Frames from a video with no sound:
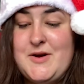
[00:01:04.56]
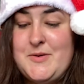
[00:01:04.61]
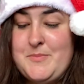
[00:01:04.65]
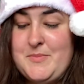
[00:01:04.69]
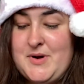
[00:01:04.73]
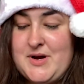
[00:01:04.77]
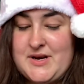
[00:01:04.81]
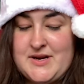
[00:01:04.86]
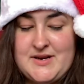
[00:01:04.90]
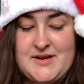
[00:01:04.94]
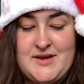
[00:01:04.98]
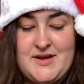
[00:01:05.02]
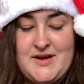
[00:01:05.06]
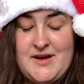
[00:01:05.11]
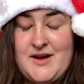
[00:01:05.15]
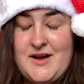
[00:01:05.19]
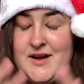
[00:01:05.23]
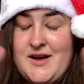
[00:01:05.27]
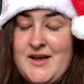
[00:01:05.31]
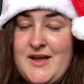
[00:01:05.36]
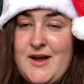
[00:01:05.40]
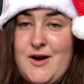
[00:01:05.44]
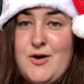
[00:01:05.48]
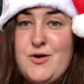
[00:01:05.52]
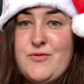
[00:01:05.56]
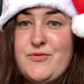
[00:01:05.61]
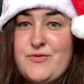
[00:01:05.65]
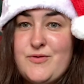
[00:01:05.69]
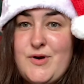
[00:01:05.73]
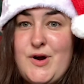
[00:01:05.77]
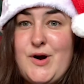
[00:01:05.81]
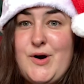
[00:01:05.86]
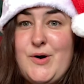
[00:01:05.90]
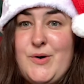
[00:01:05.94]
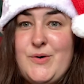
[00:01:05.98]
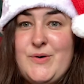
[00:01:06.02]
but
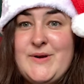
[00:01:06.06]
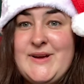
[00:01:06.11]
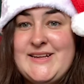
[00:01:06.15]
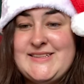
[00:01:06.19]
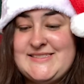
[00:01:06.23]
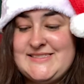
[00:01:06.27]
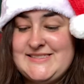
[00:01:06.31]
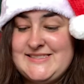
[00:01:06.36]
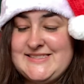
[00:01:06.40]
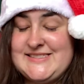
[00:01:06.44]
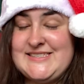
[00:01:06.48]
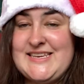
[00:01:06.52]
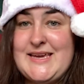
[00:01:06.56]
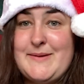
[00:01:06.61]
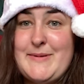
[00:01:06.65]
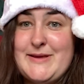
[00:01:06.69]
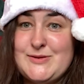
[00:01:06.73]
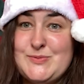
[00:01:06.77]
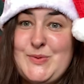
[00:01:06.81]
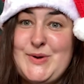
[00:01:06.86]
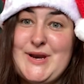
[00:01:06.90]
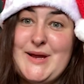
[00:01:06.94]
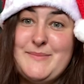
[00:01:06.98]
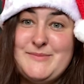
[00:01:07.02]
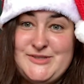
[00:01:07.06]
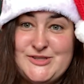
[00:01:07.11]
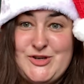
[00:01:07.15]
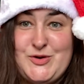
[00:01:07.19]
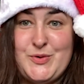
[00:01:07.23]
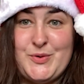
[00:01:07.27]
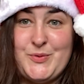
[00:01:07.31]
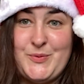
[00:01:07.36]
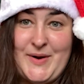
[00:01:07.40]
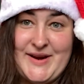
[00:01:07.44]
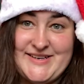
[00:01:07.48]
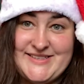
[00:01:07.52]
overall it's the same as what I'm
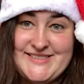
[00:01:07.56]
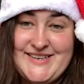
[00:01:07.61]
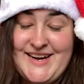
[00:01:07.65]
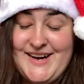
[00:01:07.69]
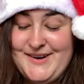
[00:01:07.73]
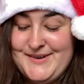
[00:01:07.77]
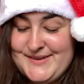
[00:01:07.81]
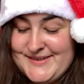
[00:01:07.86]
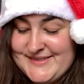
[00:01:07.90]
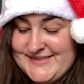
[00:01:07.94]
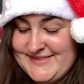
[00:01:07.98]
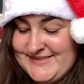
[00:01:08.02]
showing right now.